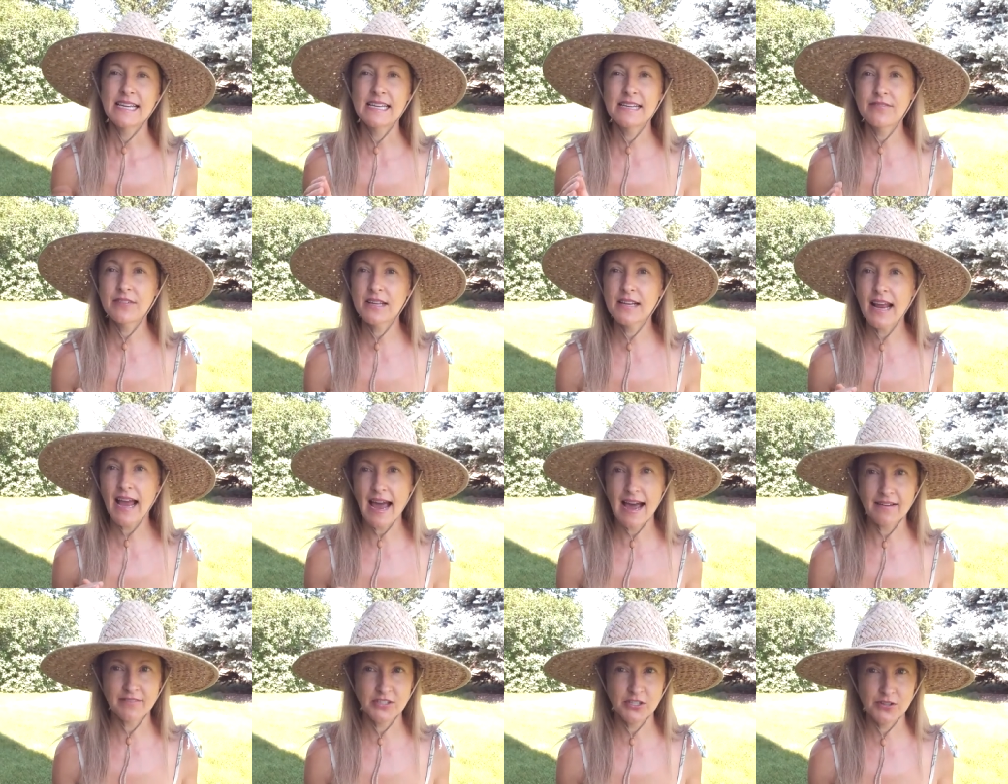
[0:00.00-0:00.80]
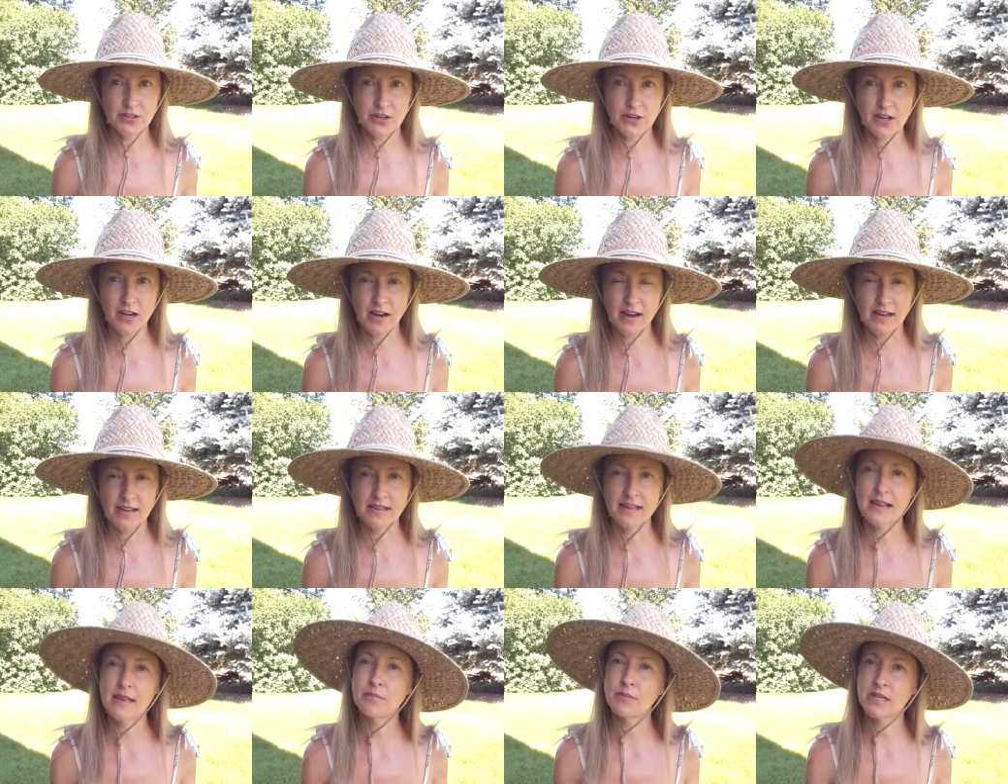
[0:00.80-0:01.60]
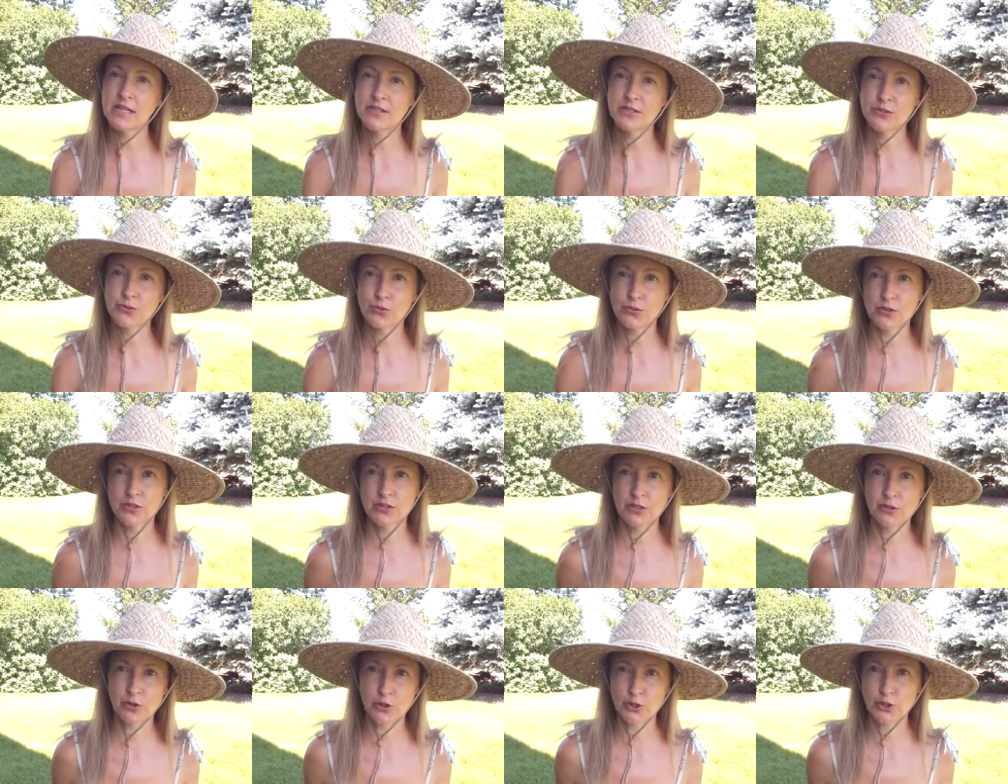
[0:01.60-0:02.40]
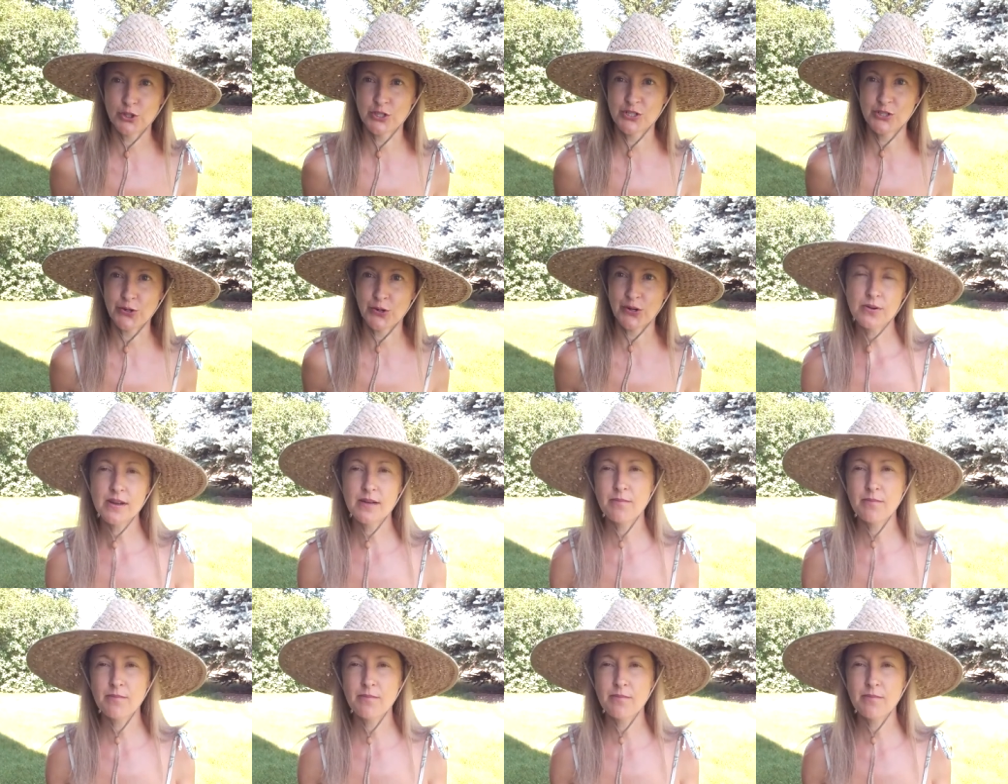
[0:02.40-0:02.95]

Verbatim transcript: even after they're cut and being sold in the grocery store.